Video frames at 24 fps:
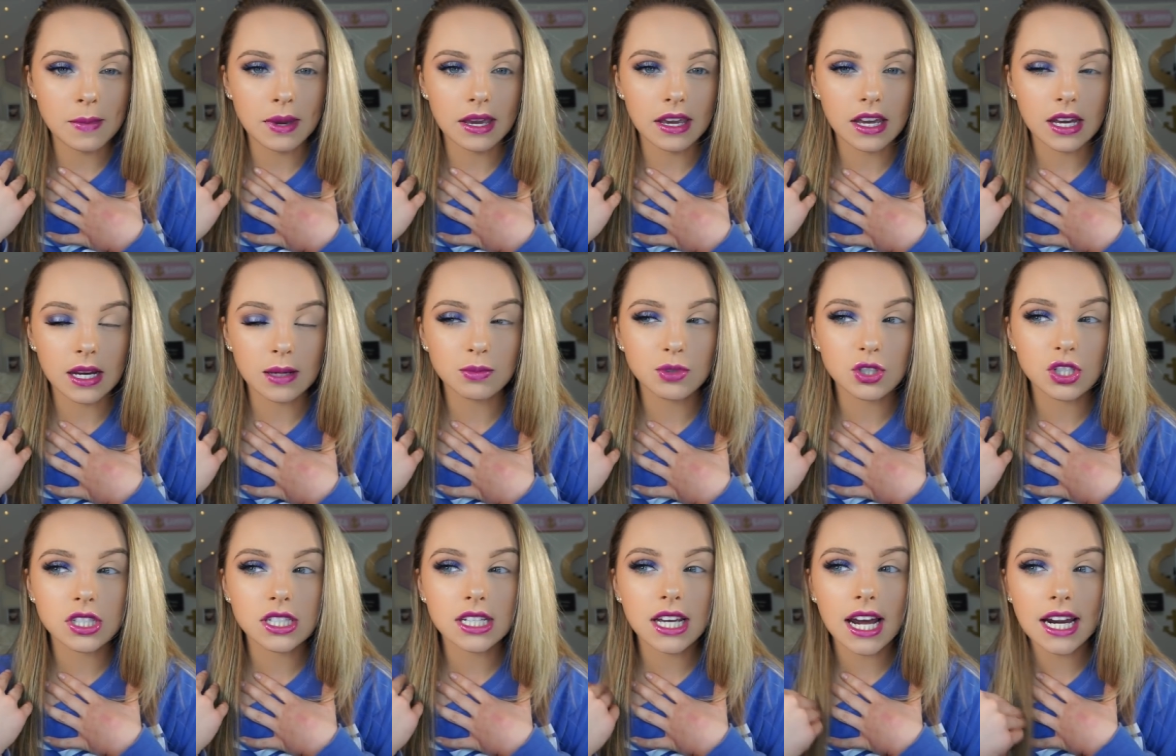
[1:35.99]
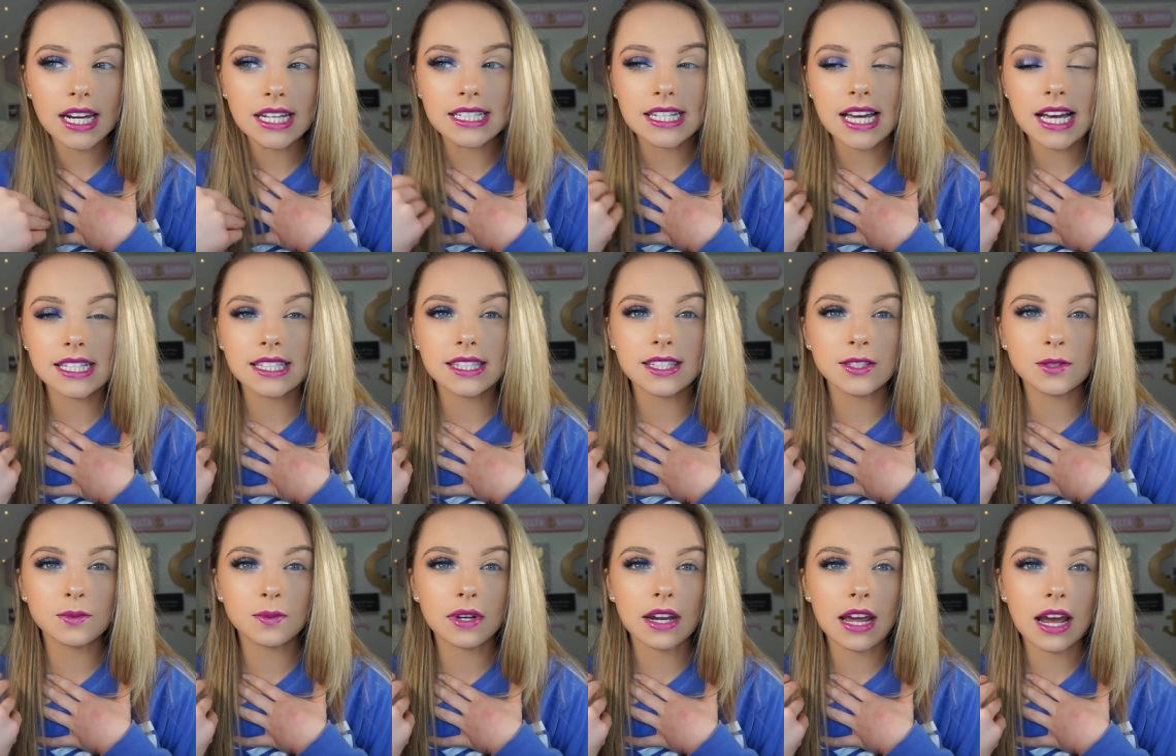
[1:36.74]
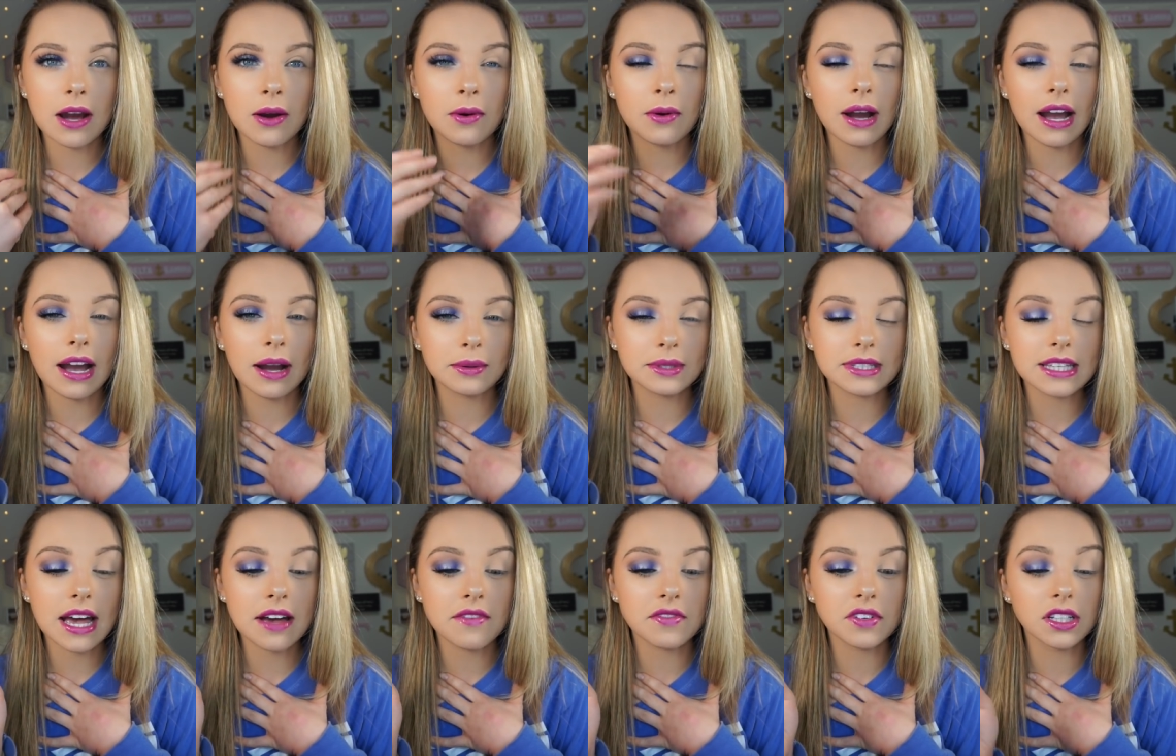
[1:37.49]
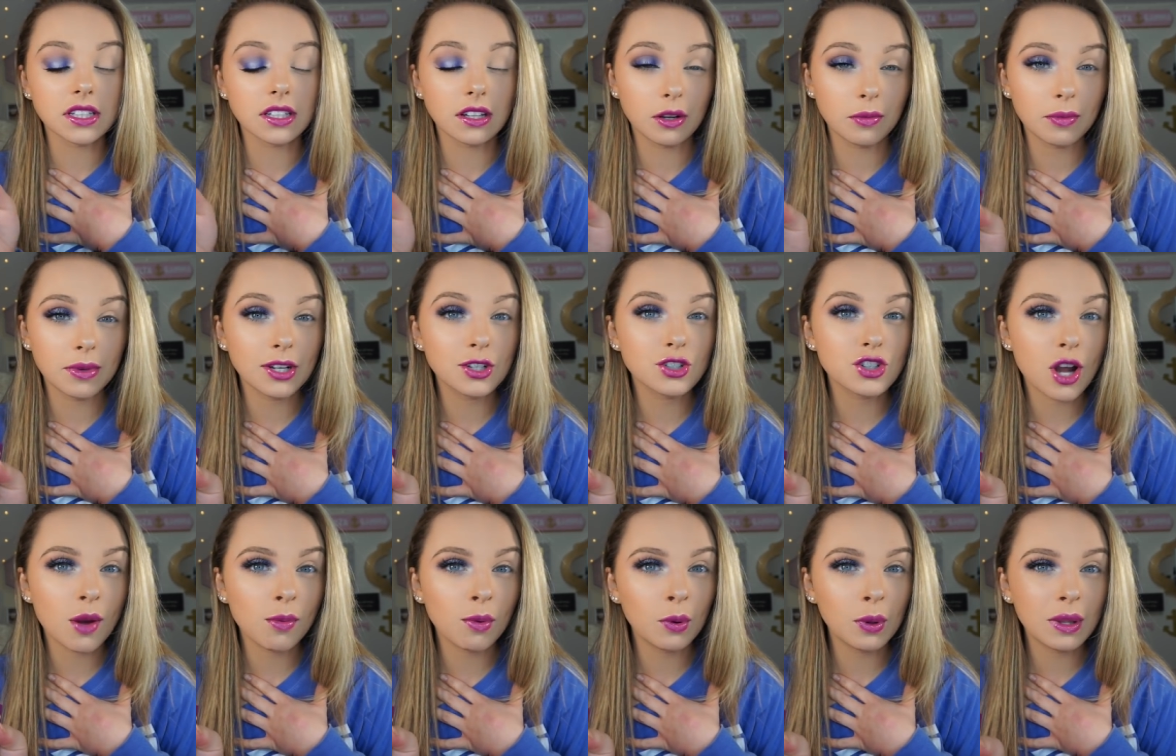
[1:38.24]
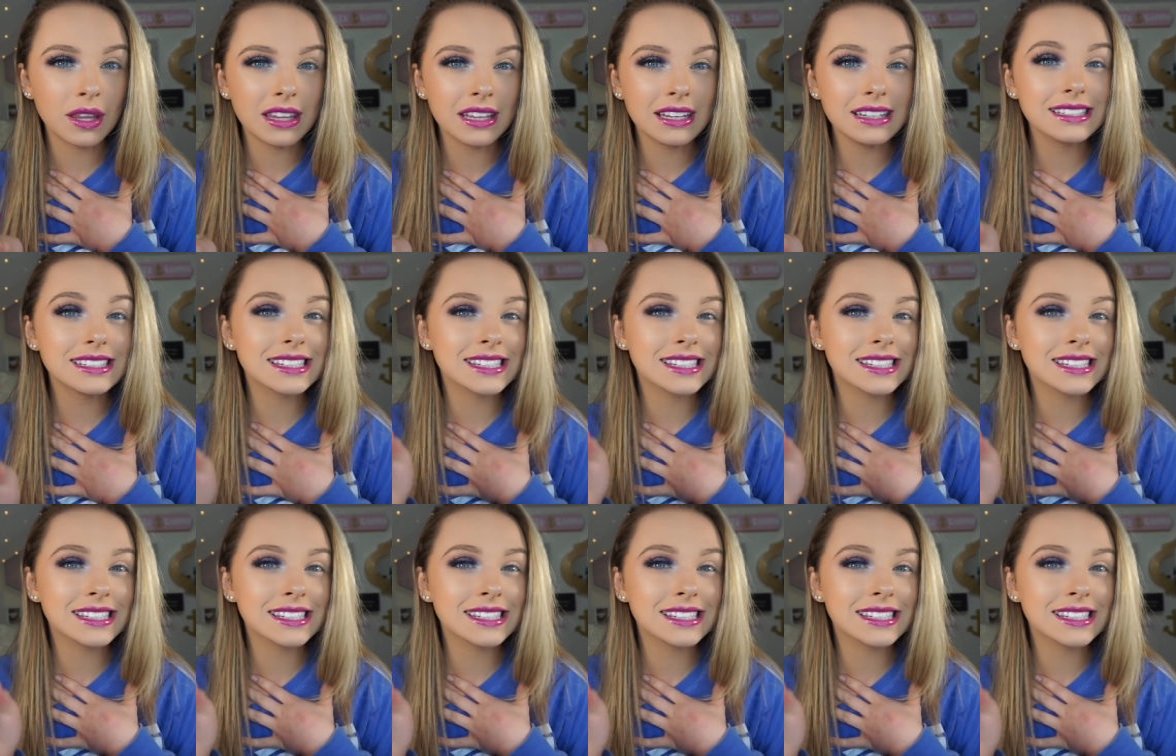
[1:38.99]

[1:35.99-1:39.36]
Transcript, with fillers: makeup just to kind of test this one out. I was having a little bit of trouble with it.